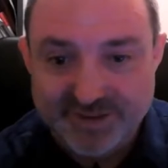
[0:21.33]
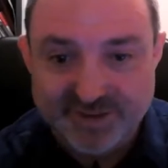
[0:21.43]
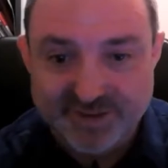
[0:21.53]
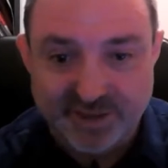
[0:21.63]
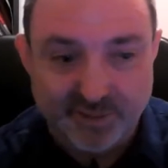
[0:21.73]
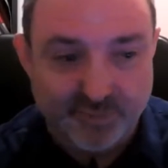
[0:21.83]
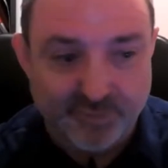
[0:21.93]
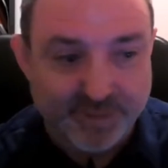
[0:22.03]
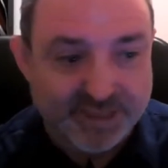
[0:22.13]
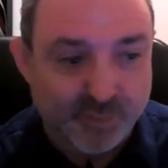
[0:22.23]
So for
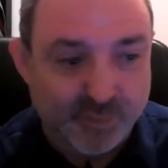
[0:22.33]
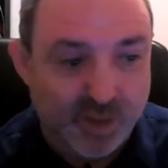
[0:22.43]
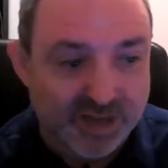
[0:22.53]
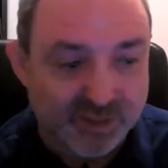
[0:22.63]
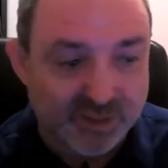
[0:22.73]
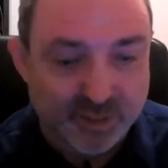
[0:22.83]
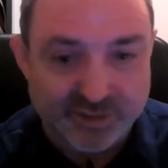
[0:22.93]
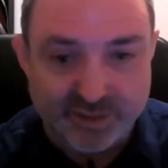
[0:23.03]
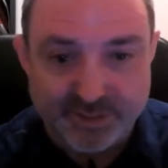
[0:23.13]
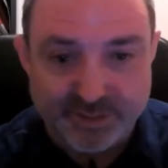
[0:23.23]
beer number one, we're
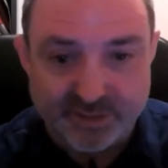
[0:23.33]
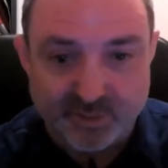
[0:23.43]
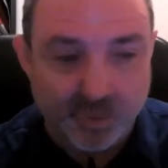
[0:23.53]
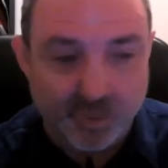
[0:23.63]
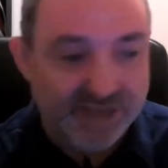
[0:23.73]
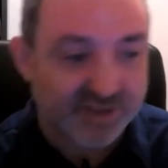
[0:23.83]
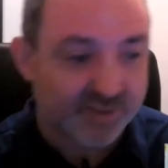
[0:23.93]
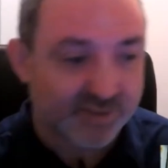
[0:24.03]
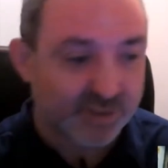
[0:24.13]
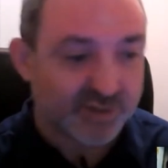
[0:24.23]
doing Belgian
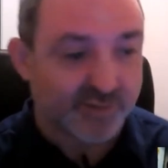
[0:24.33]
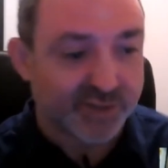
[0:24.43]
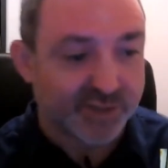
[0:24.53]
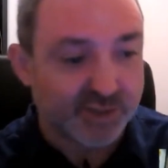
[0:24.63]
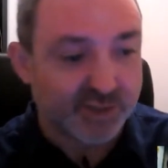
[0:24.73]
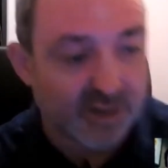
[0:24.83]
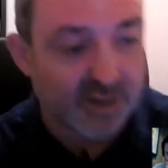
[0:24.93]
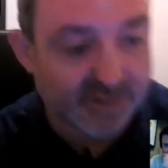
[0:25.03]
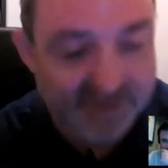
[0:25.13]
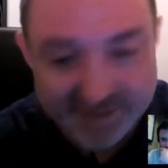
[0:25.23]
Wits, which is obviously
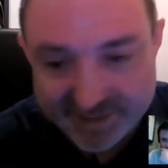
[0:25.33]
Hoegaarden.